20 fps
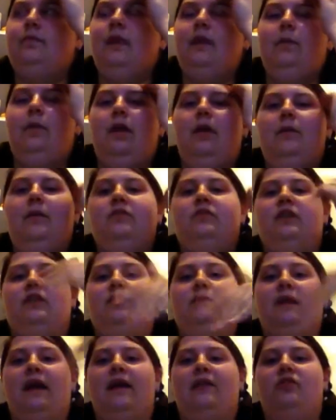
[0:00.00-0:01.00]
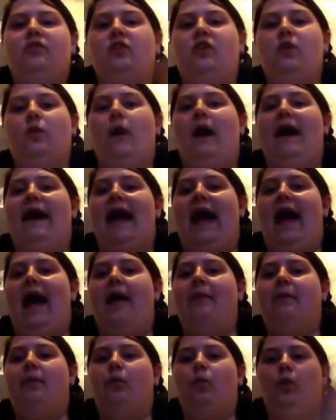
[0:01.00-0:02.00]
Pretty much explains who I
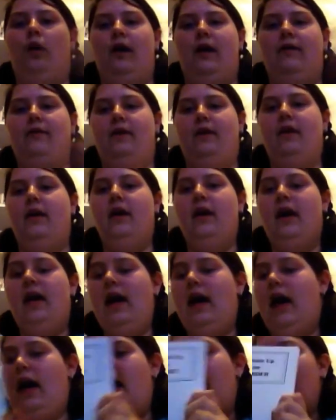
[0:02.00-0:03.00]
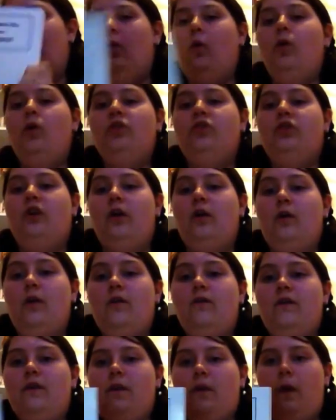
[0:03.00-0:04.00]
am and whatever. And also,
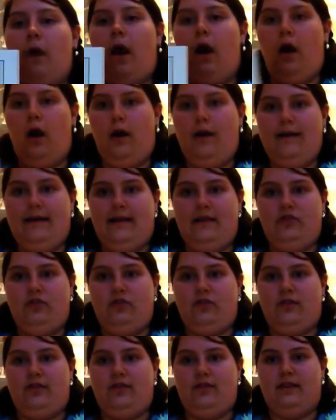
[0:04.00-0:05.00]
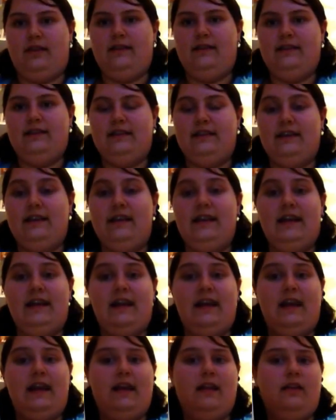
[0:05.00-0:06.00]
if you are interested
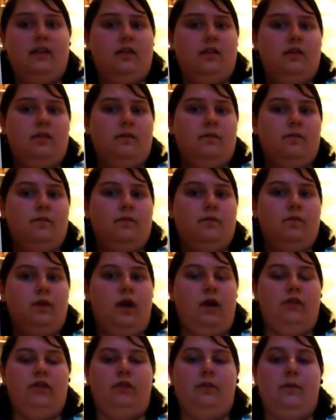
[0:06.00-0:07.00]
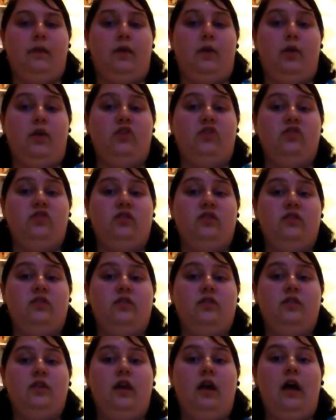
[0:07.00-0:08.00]
in asking me
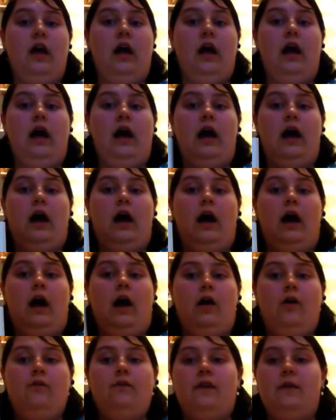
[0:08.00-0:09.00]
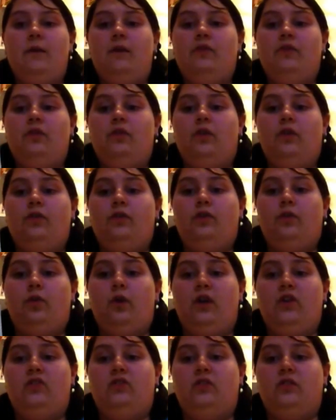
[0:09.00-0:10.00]
questions, hopefully once I've got some
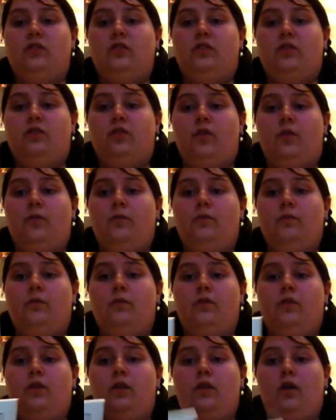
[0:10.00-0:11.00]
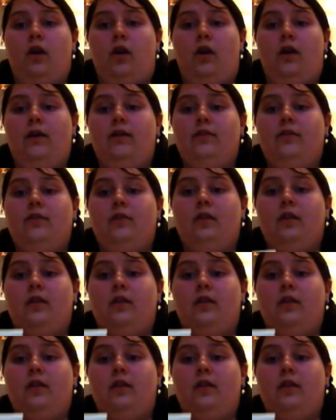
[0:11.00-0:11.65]
questions from you guys,